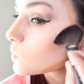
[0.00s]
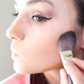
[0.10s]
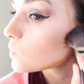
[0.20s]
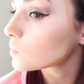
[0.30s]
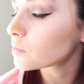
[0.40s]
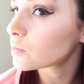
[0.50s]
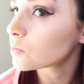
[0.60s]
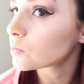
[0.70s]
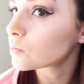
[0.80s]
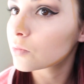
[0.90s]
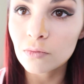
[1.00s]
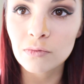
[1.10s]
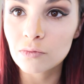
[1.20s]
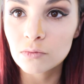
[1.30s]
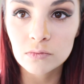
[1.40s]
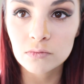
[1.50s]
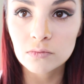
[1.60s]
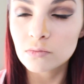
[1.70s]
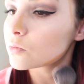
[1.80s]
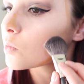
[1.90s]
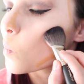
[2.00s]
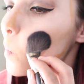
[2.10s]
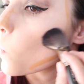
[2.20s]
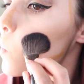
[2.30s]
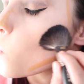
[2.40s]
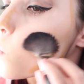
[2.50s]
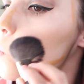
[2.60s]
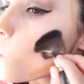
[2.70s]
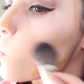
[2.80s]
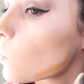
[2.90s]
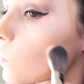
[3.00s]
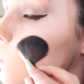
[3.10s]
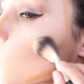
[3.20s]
actually sculpted. So to get that really defined